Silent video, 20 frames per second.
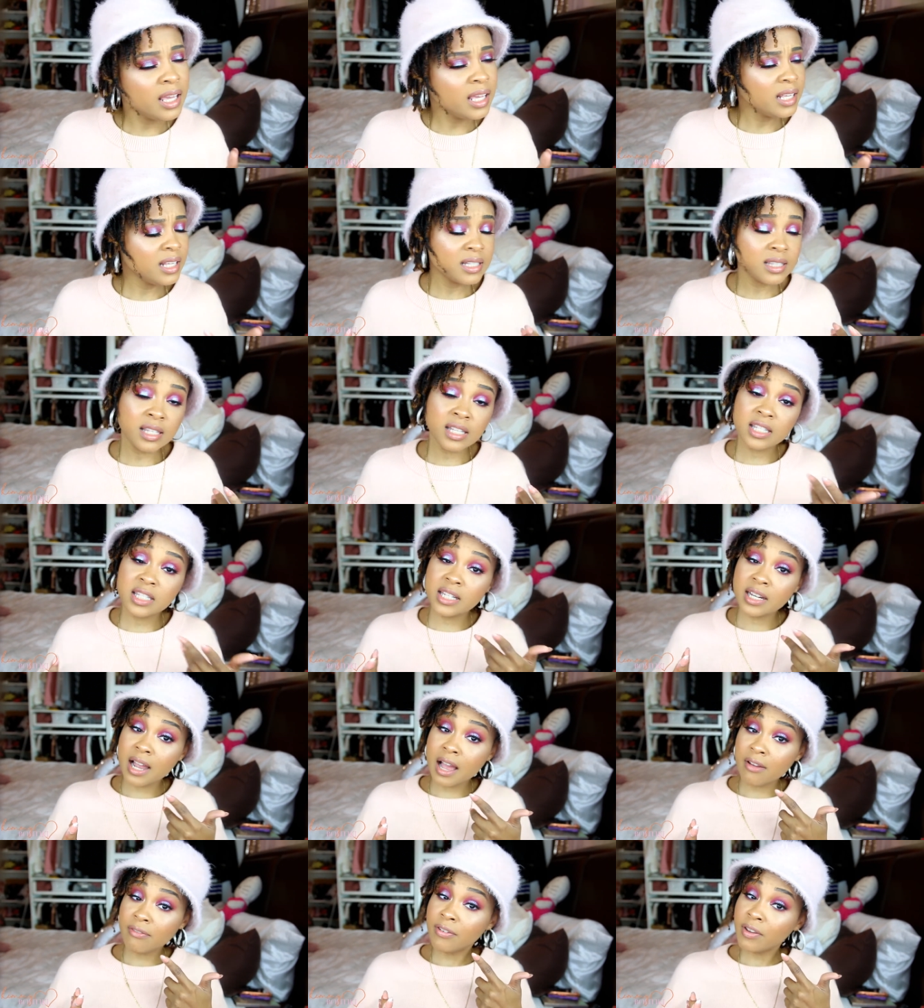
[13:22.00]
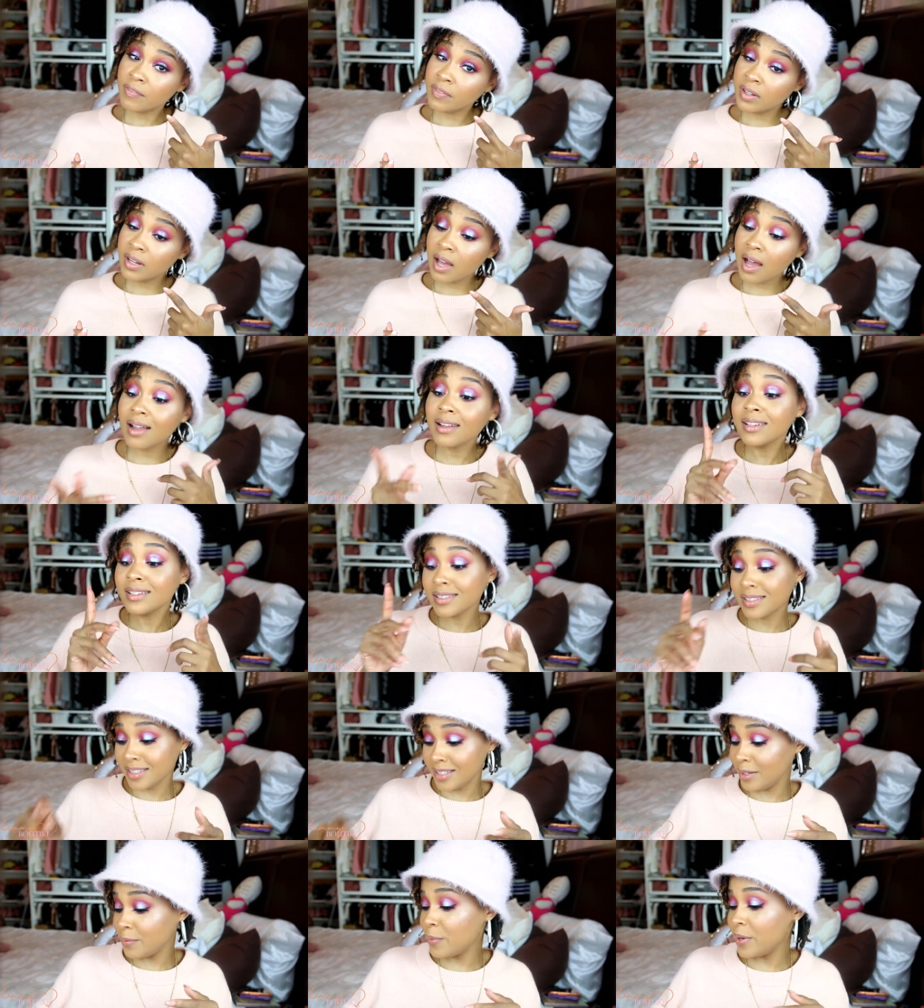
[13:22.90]
Sis, you got $50,
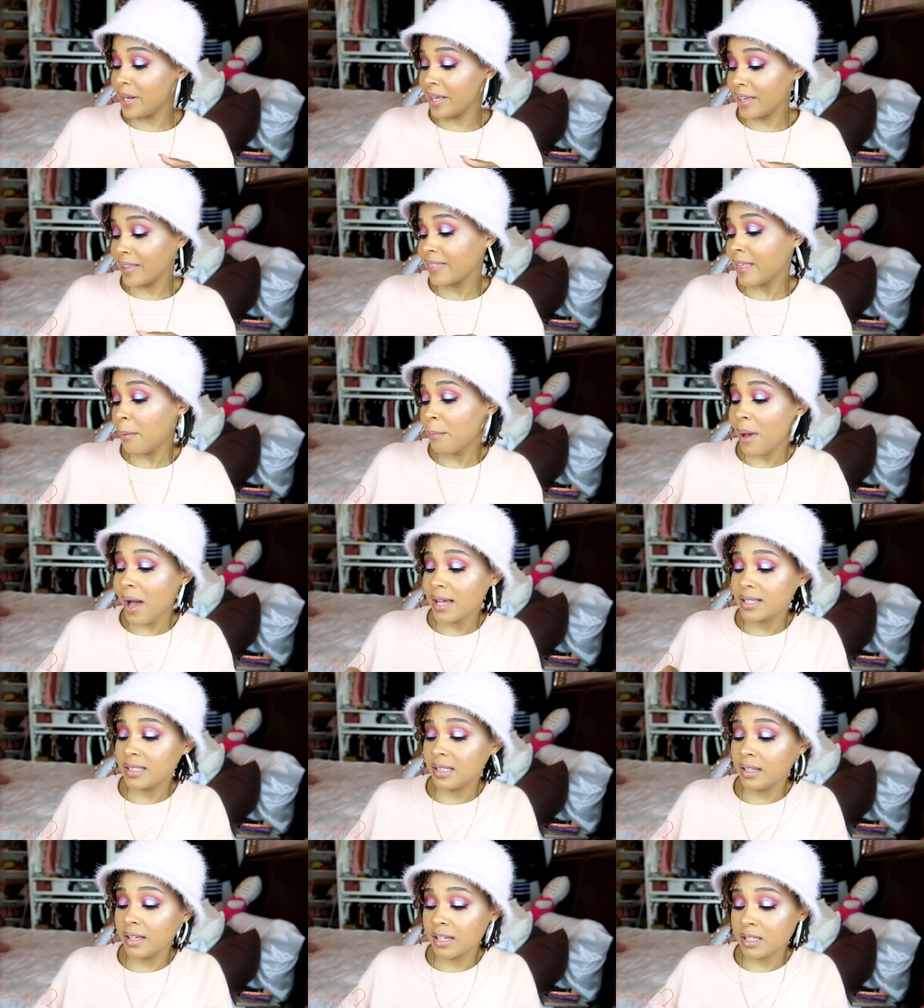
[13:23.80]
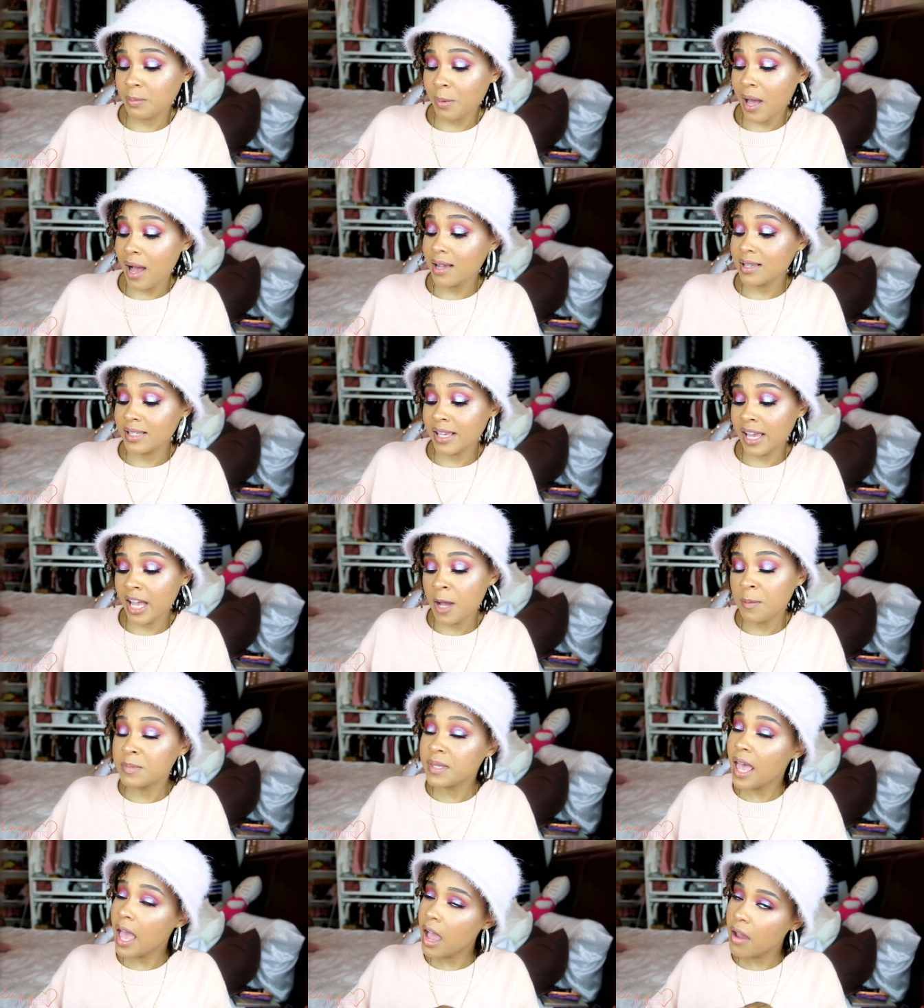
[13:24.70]
you want to get that Boxy Luxe box. It
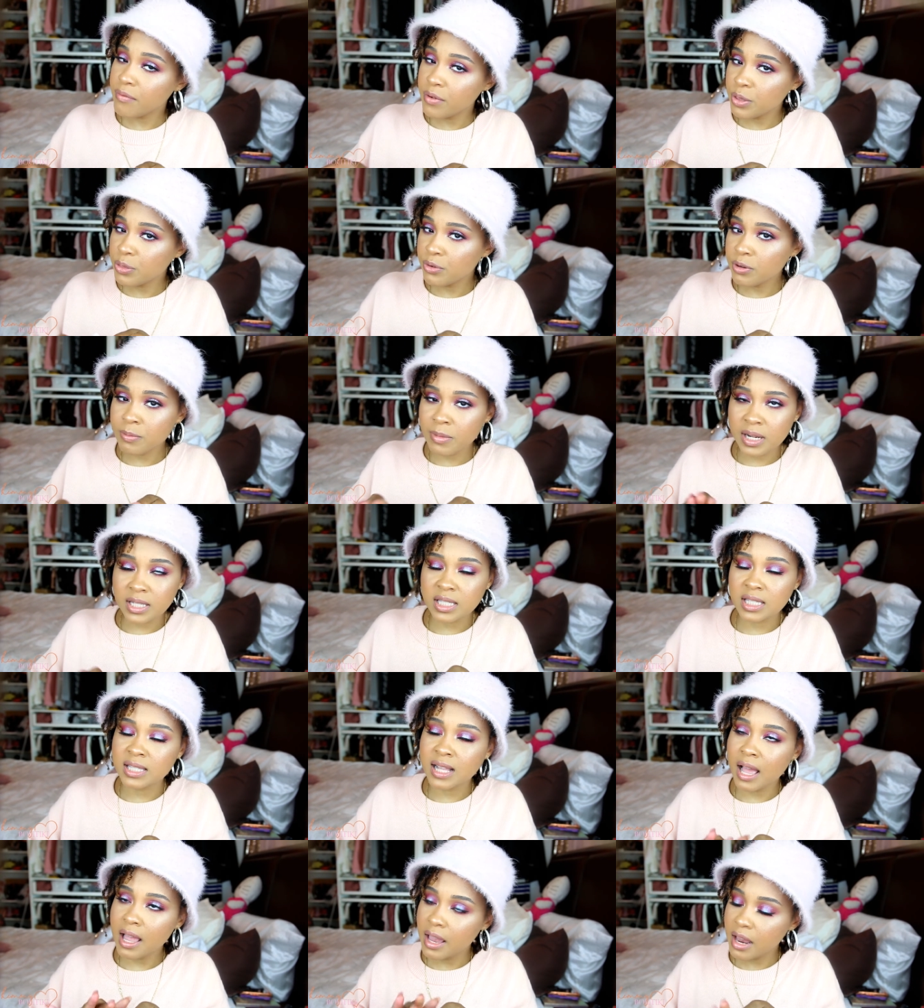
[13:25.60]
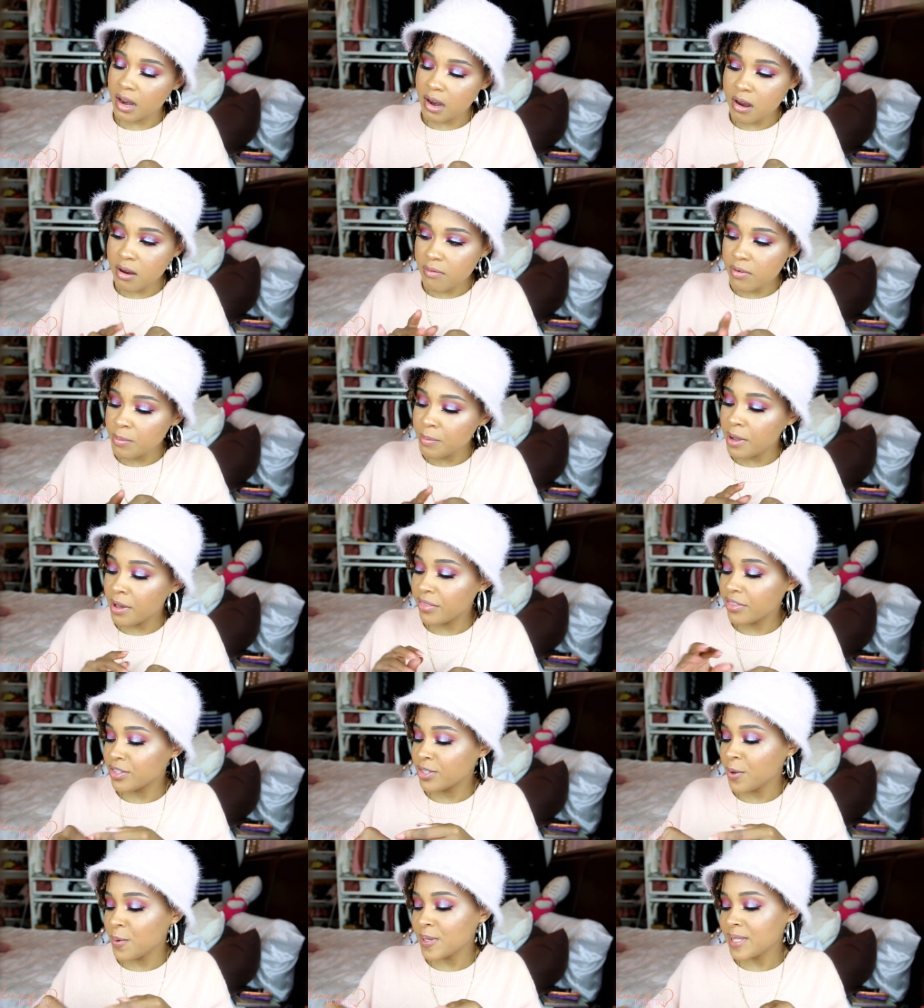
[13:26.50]
comes every 3 months. It's not every month,
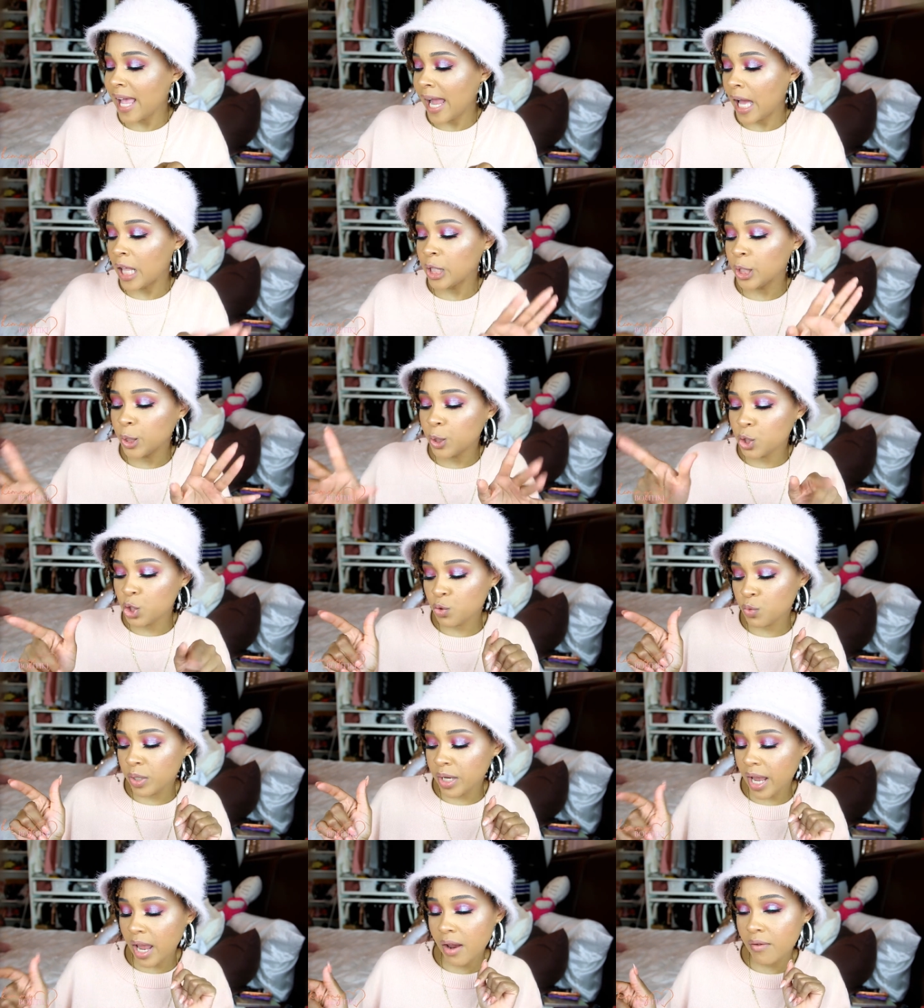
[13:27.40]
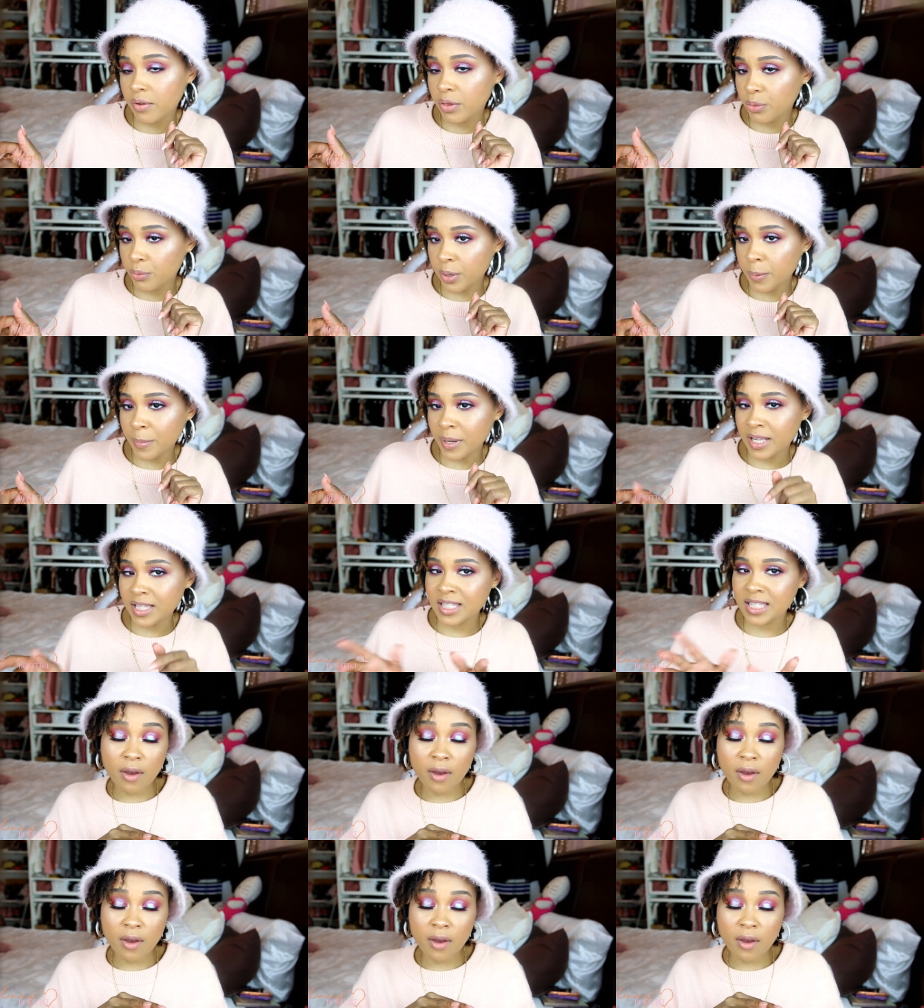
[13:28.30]
so it's like a little treat every 3 months.